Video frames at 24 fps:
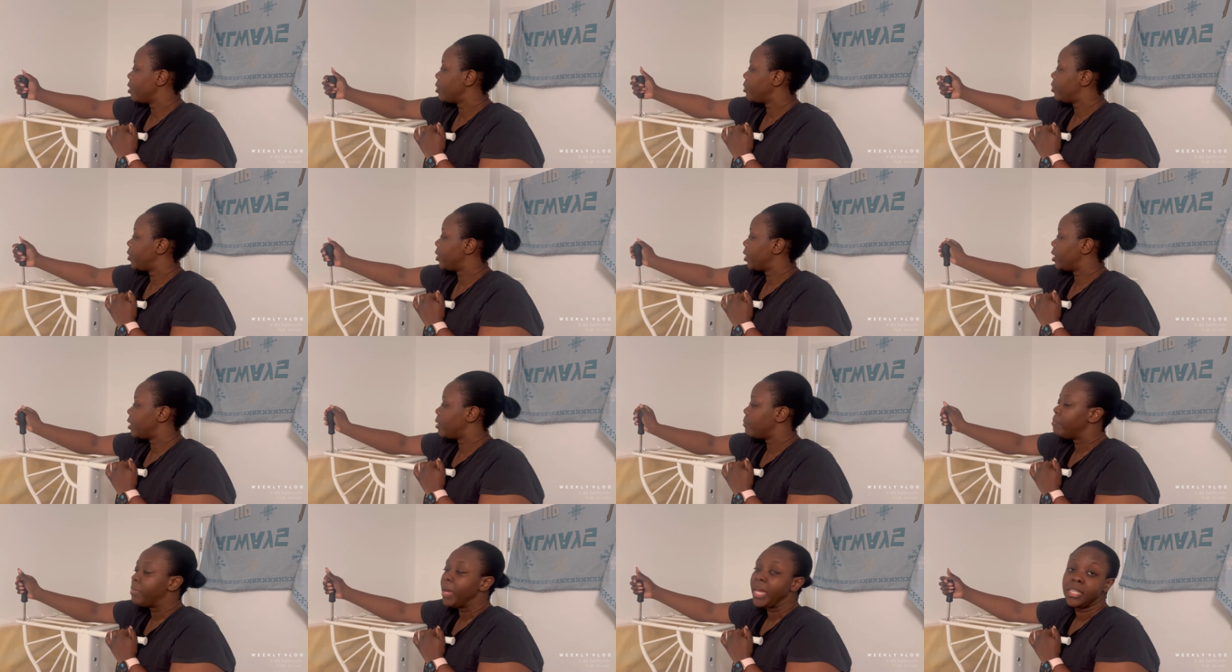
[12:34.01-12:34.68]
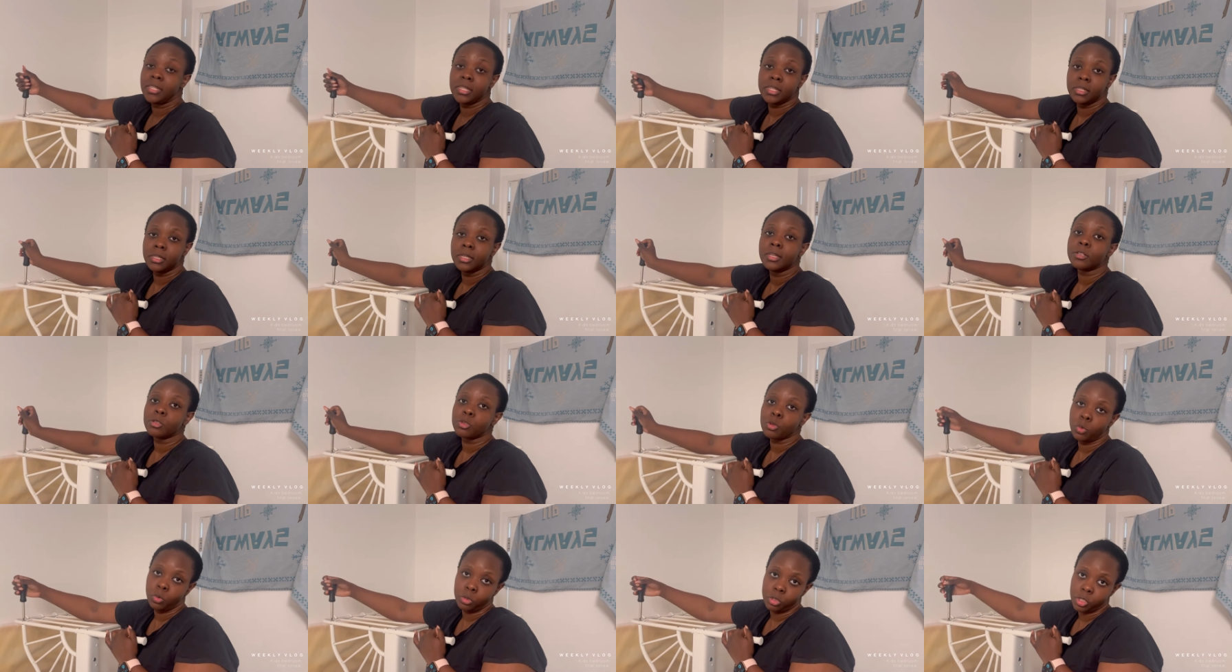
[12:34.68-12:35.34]
The bedding
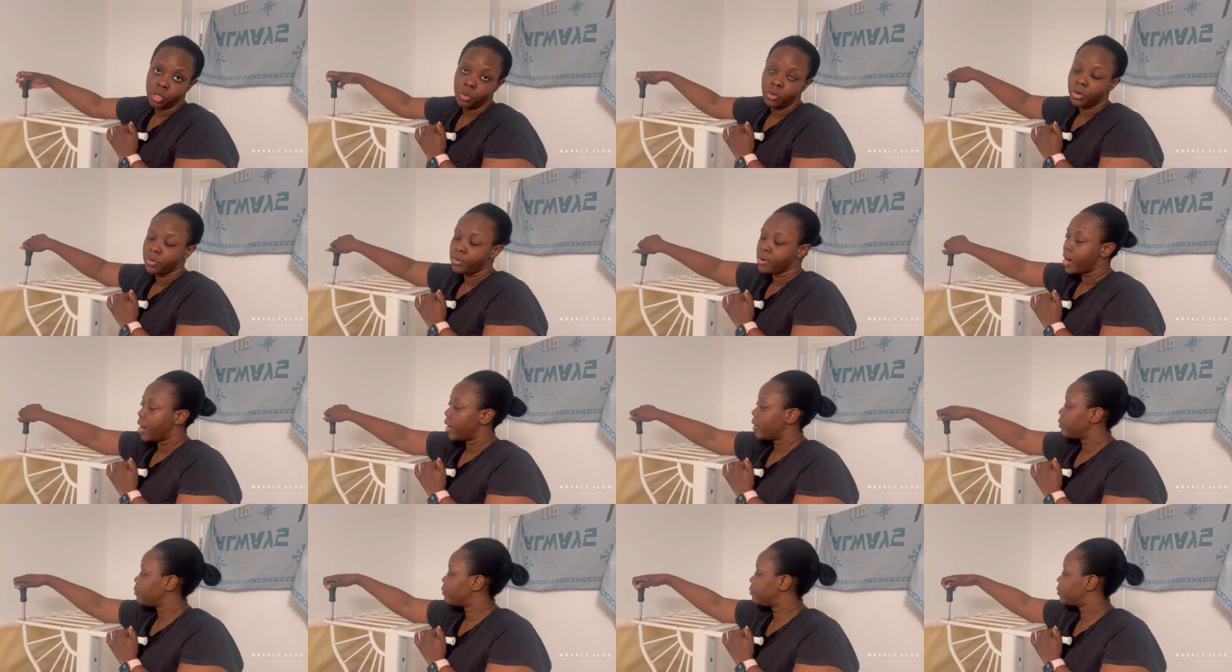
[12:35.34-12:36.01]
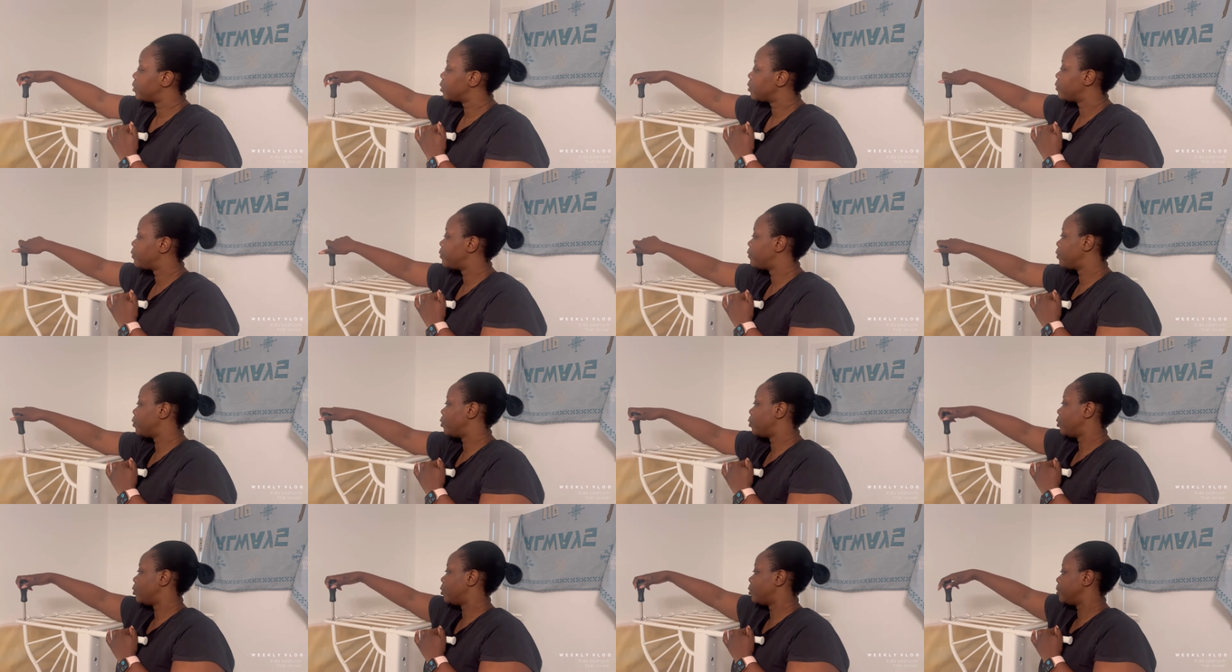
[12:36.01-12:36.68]
has also arrived
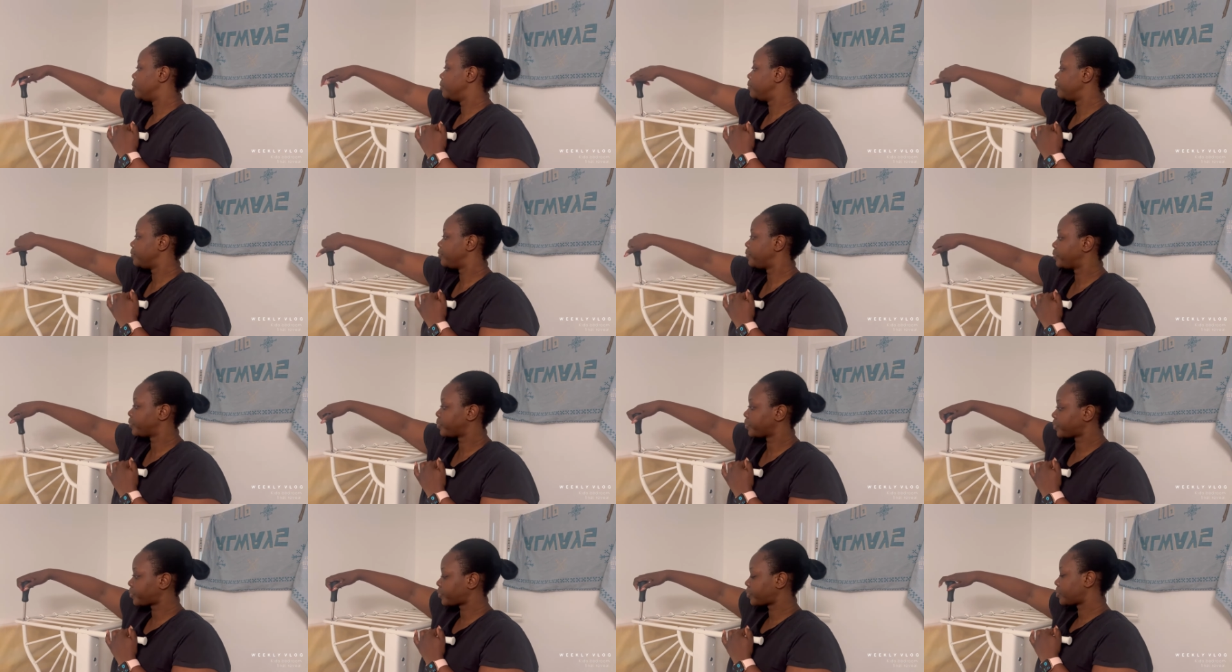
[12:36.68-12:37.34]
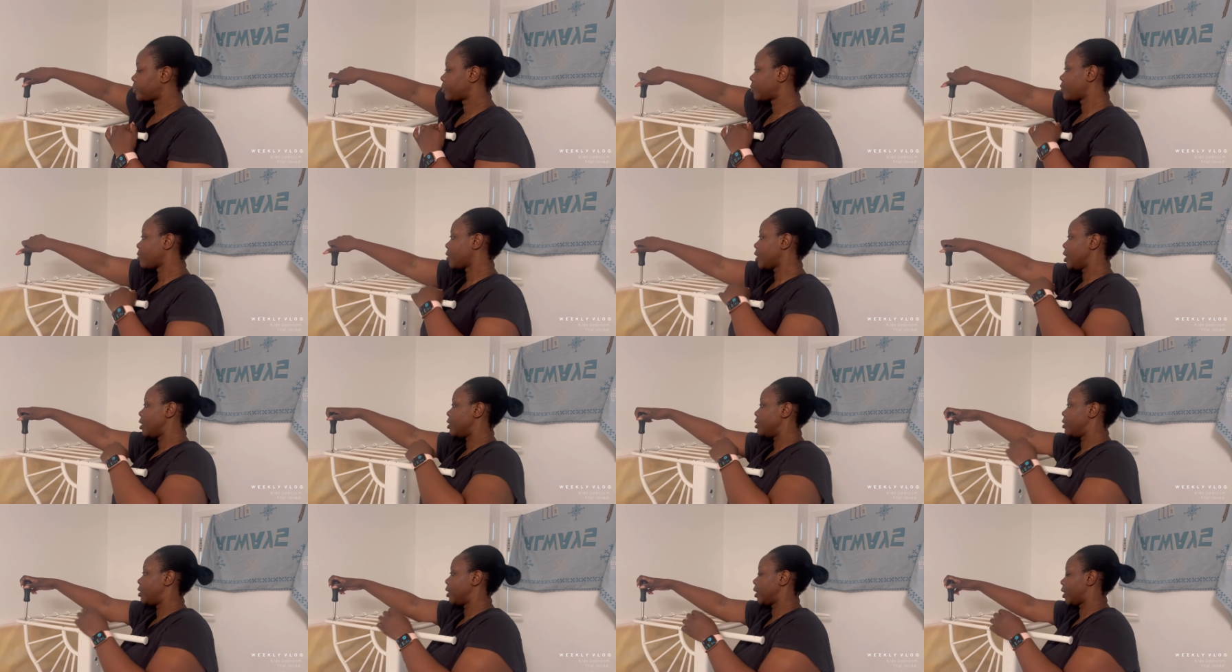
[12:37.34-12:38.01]
for
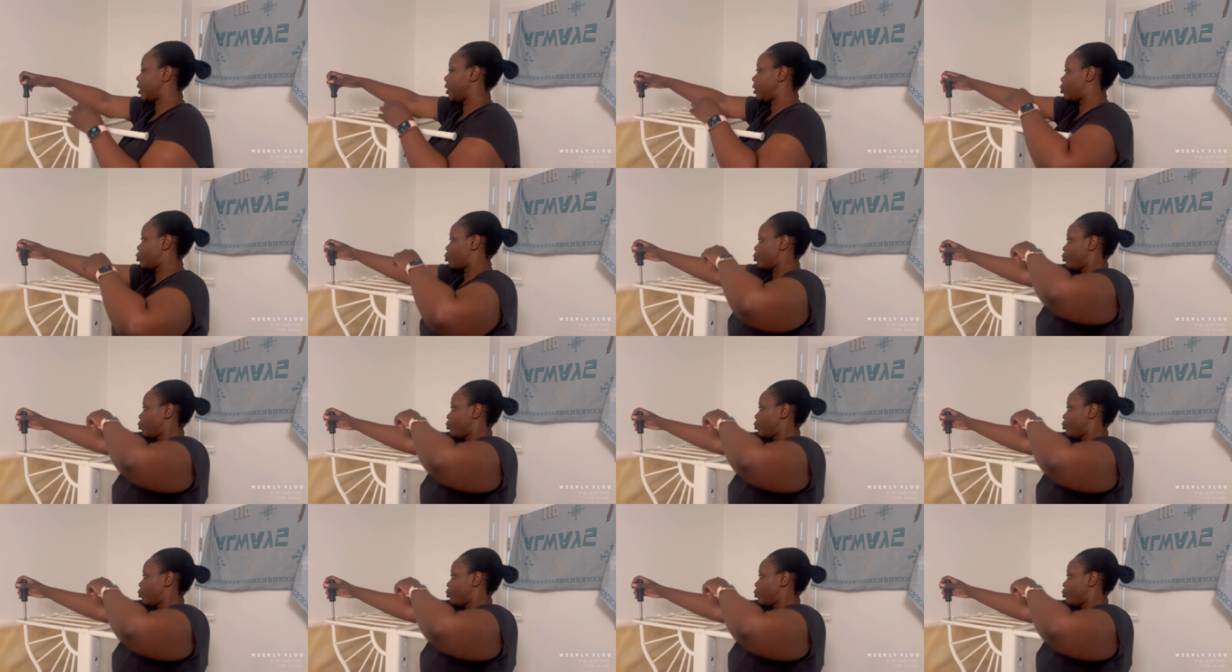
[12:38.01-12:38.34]
the kids'